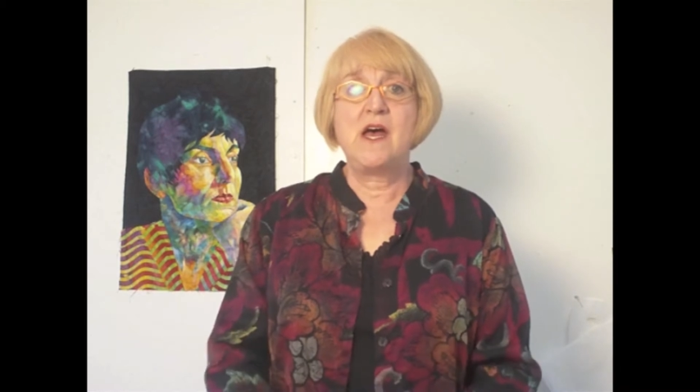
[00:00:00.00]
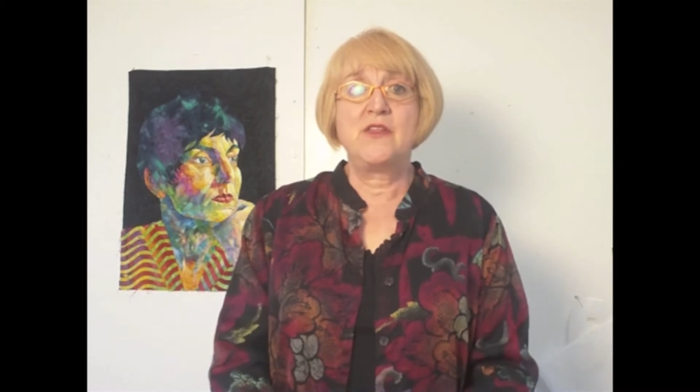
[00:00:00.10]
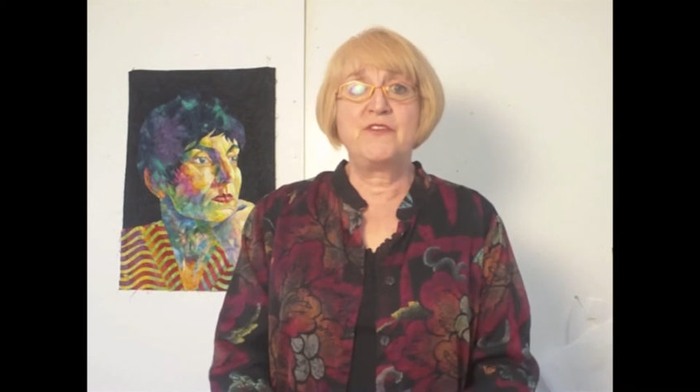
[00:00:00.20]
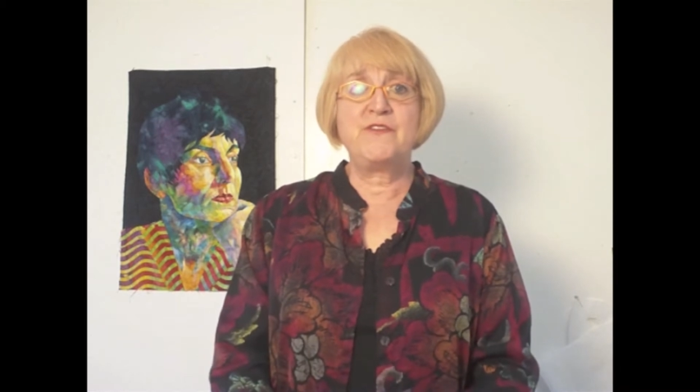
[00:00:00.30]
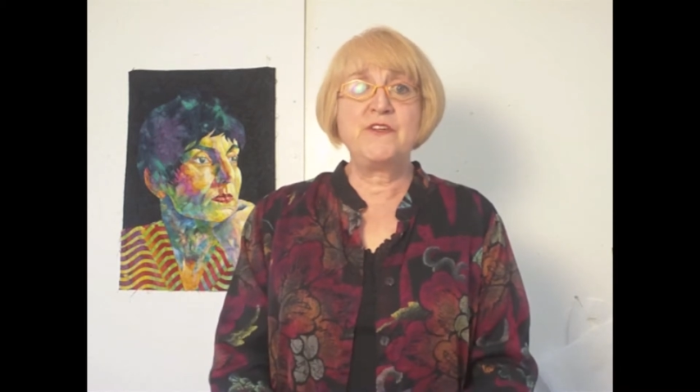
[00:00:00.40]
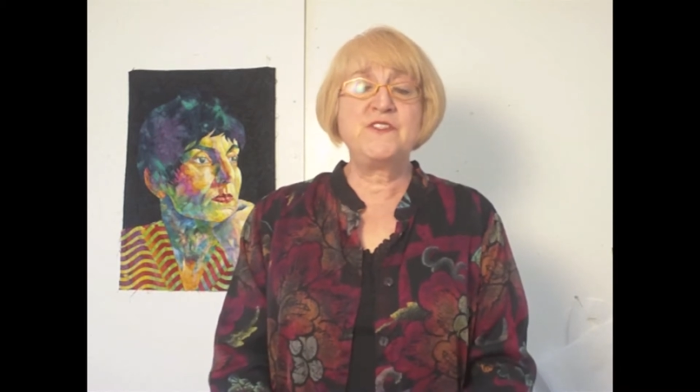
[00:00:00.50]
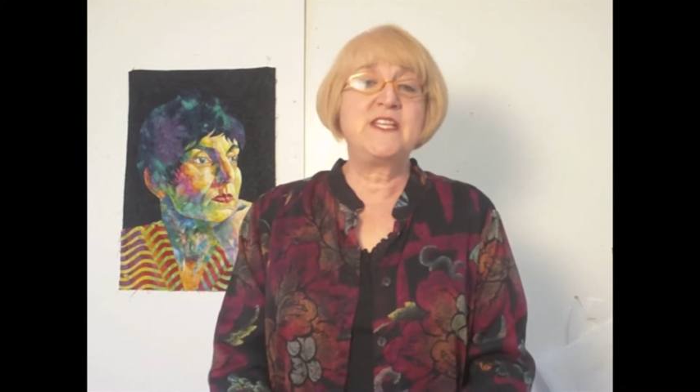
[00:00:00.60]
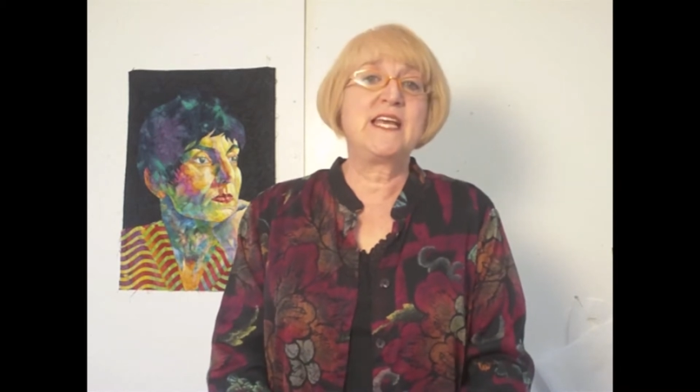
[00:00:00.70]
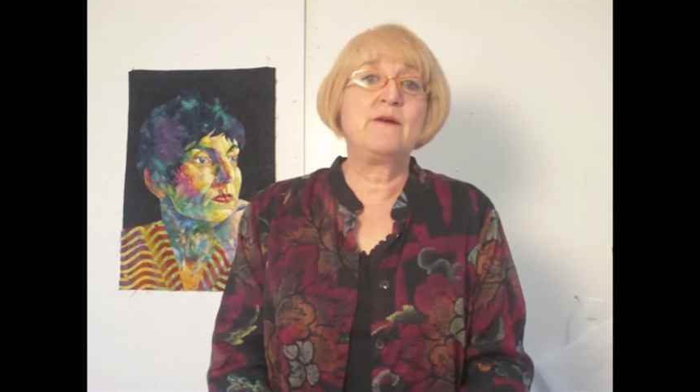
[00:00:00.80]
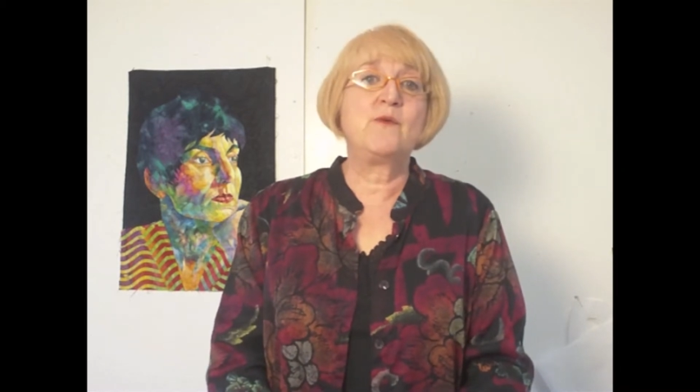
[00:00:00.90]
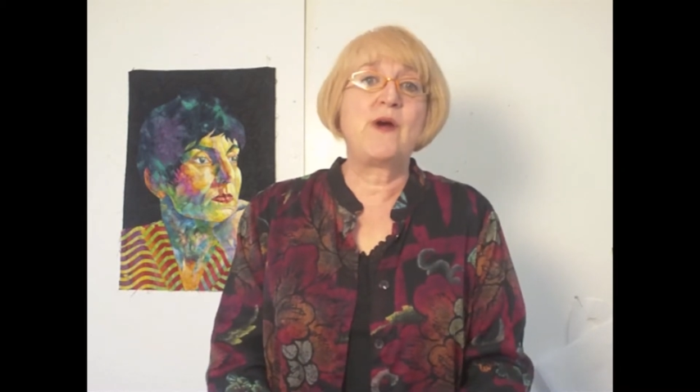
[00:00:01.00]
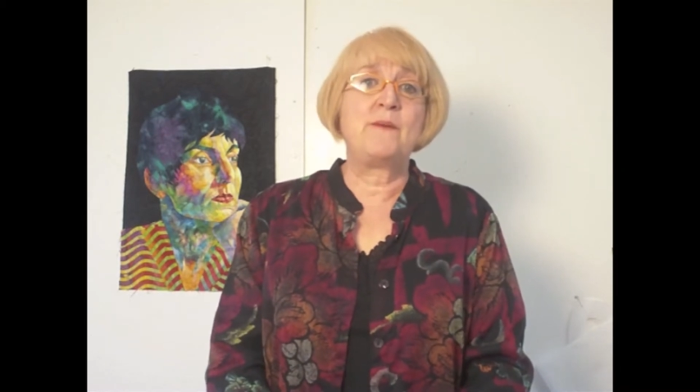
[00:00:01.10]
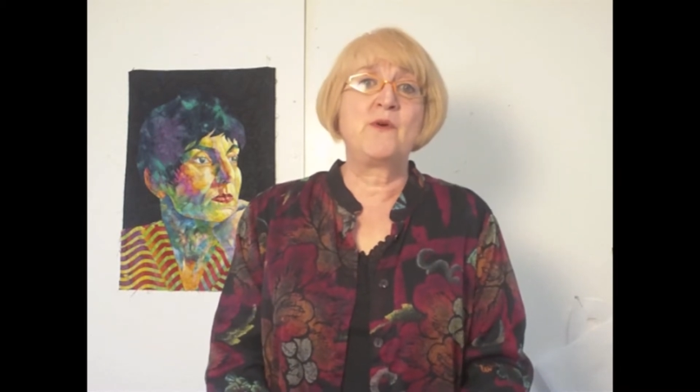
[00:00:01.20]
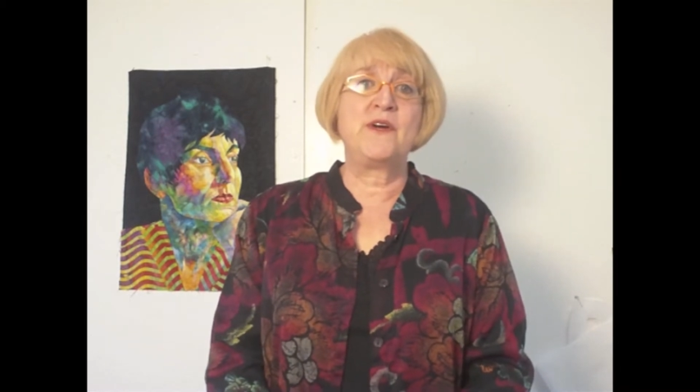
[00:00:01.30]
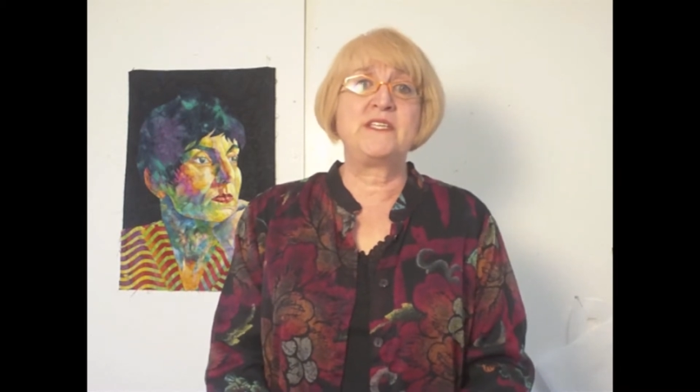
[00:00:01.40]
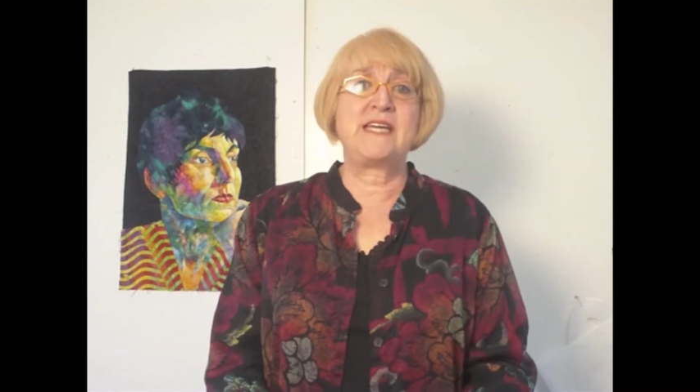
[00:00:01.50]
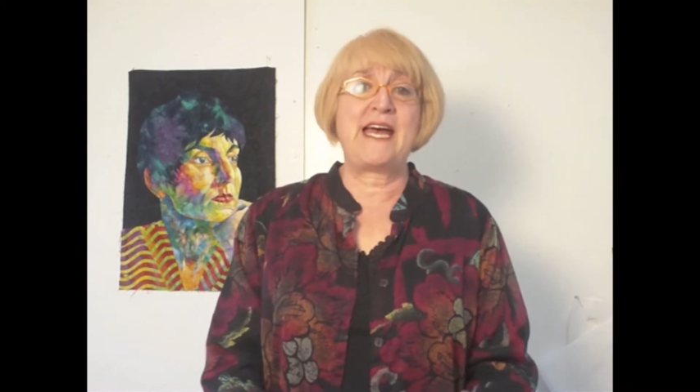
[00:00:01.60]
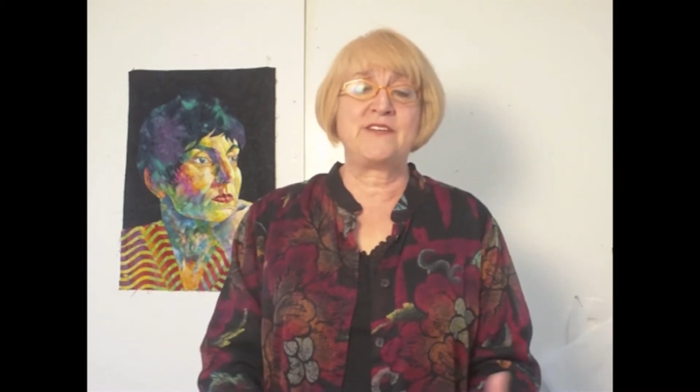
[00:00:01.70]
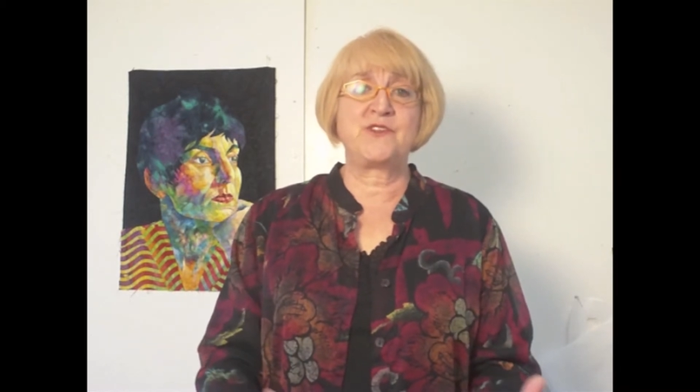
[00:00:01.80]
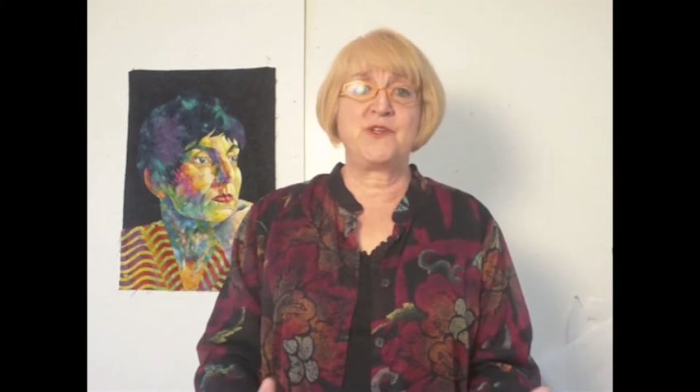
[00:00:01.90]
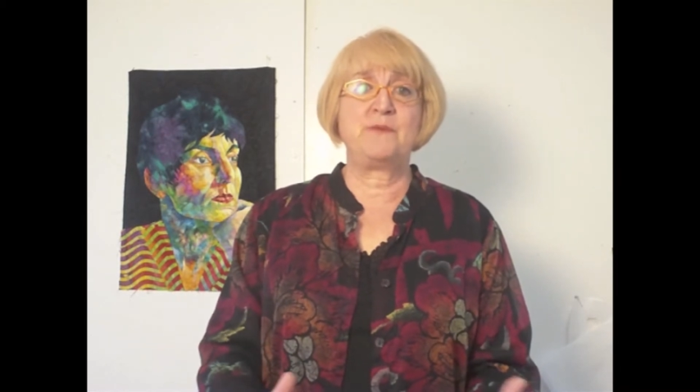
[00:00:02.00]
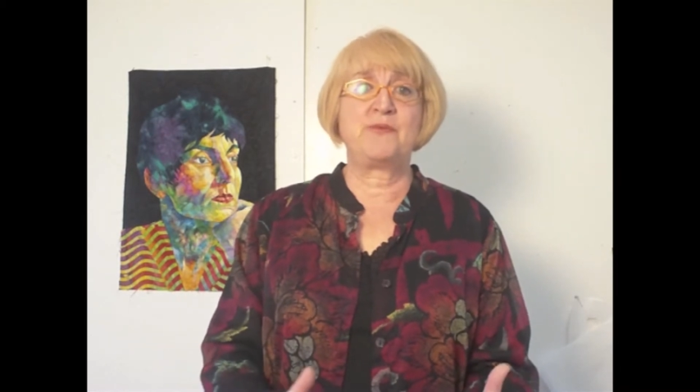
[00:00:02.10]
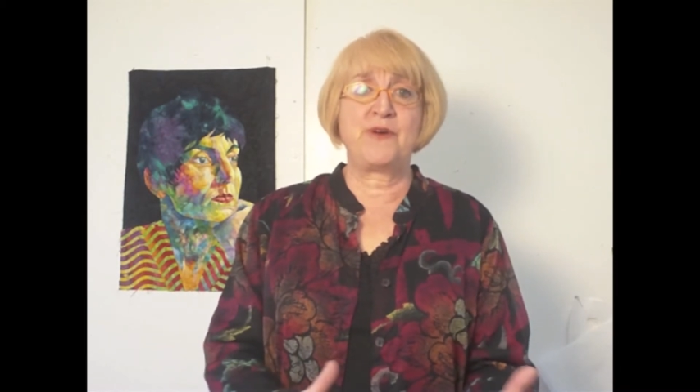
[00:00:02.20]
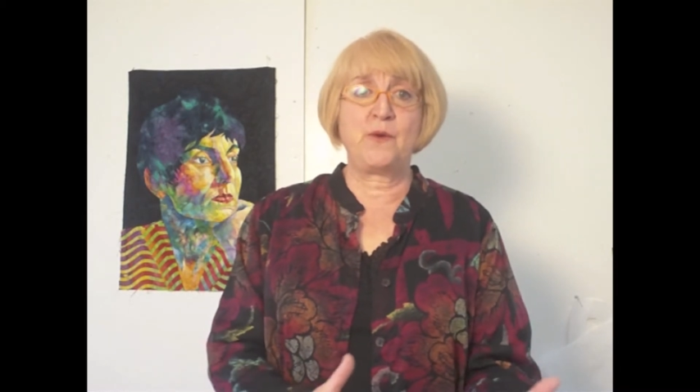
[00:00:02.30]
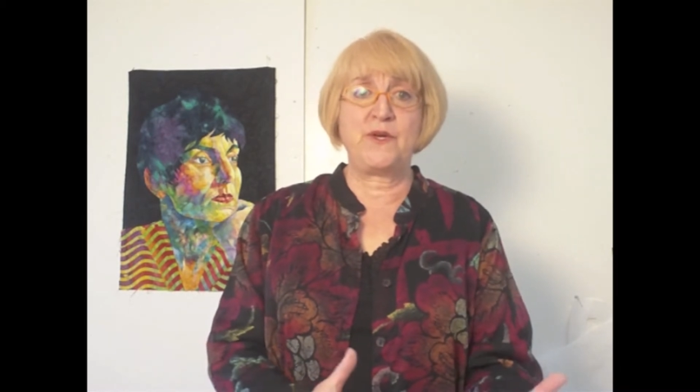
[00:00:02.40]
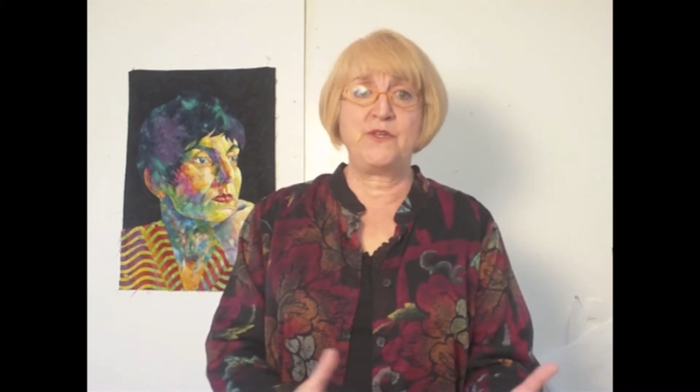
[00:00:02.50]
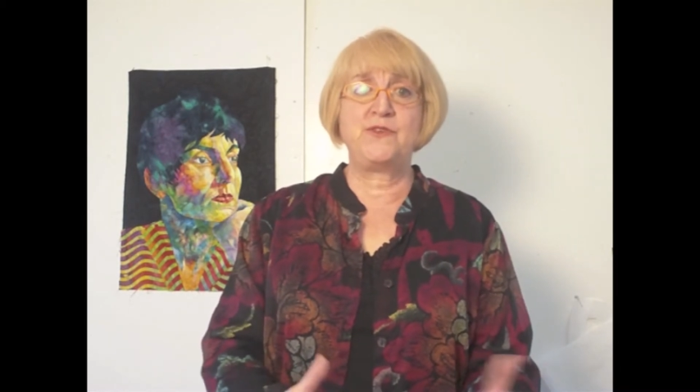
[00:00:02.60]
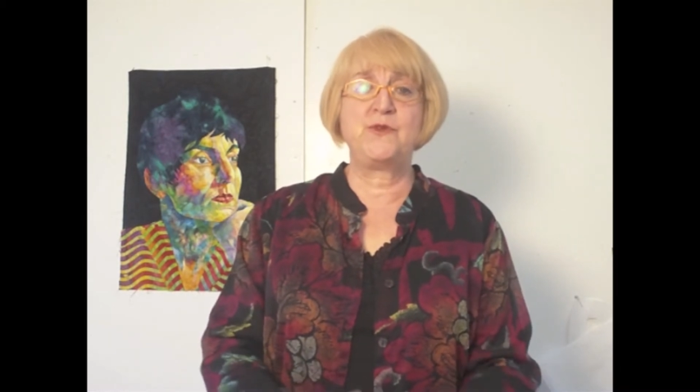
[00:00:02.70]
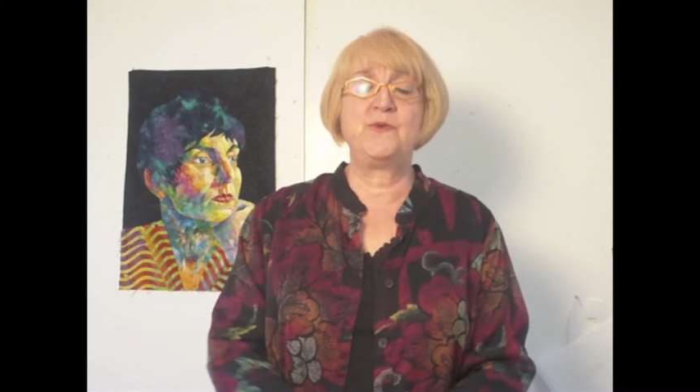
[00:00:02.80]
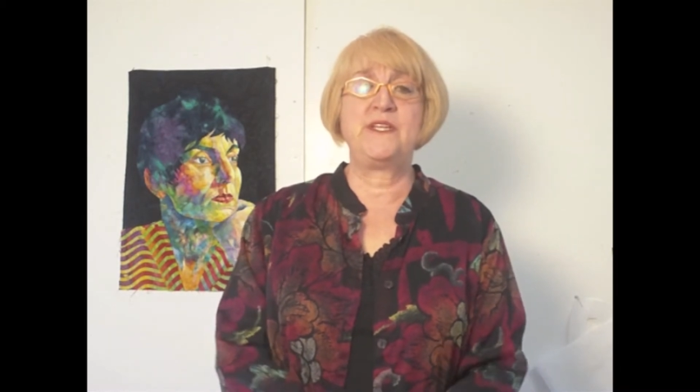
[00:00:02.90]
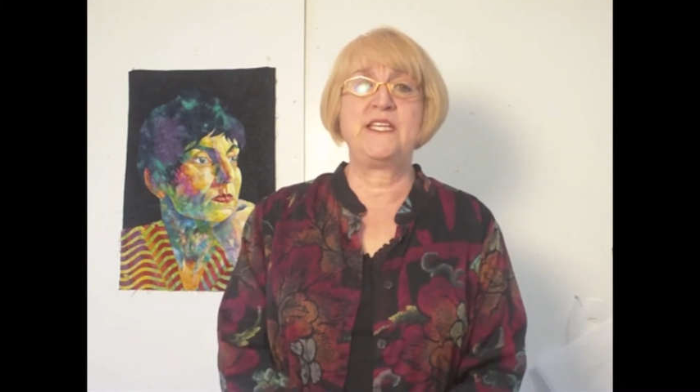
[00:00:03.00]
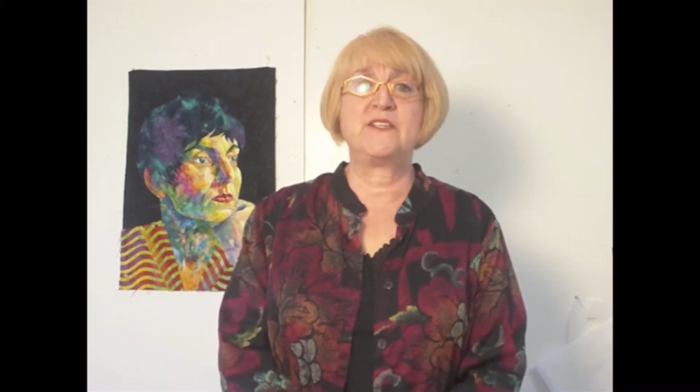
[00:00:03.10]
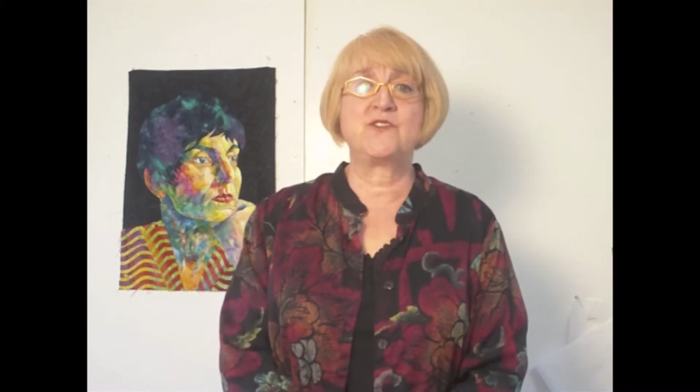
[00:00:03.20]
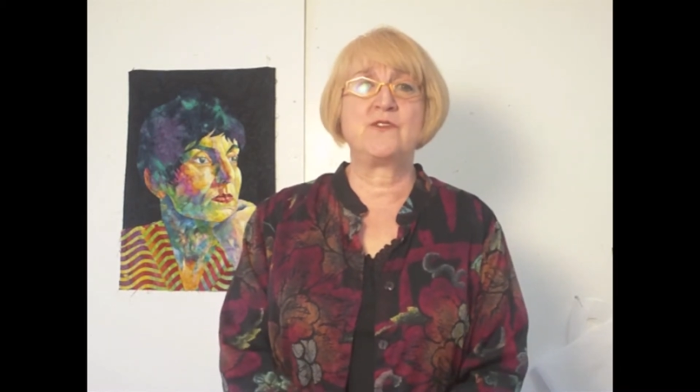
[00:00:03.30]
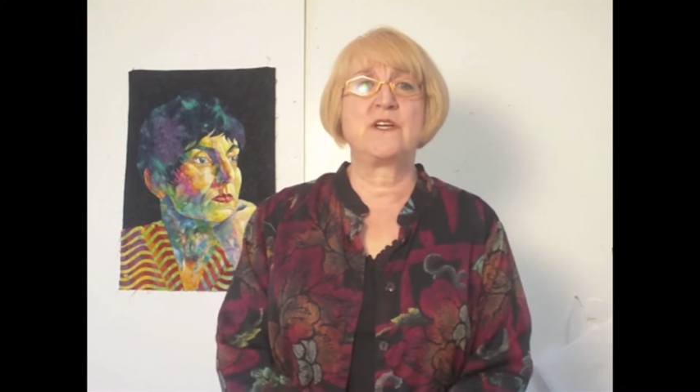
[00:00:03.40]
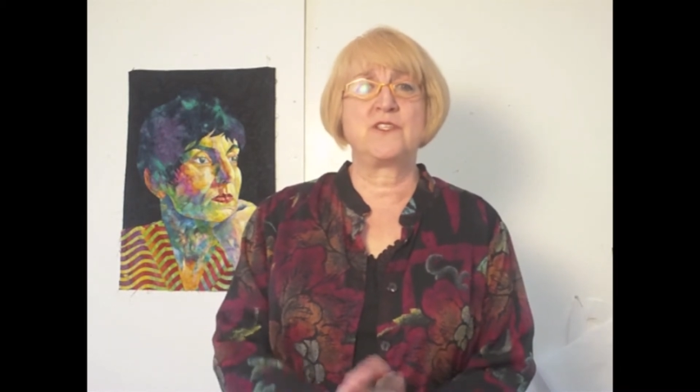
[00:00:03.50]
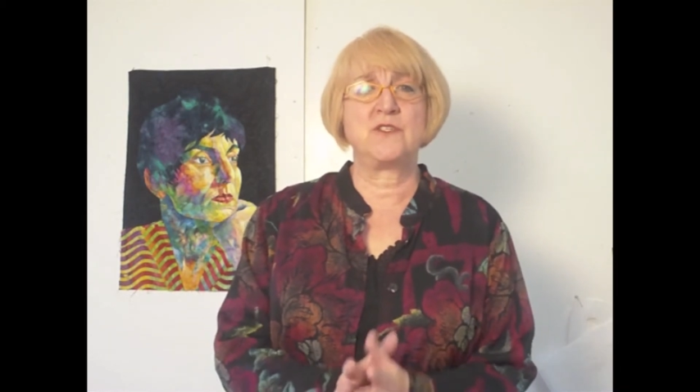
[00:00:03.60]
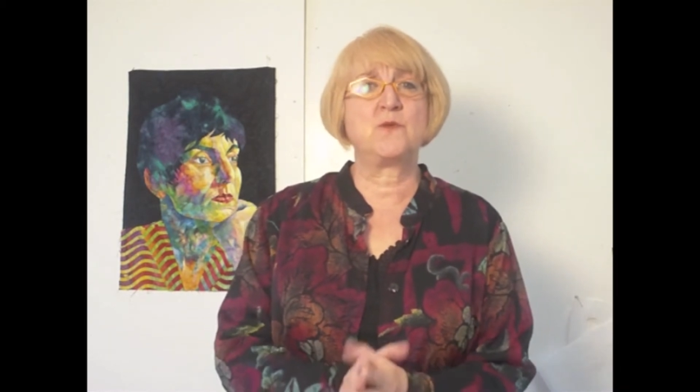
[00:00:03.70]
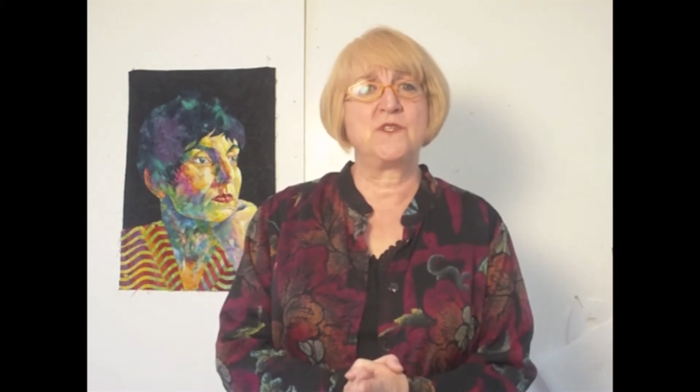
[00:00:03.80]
The first thing I'm going to ask you to bring when you do read the instructions,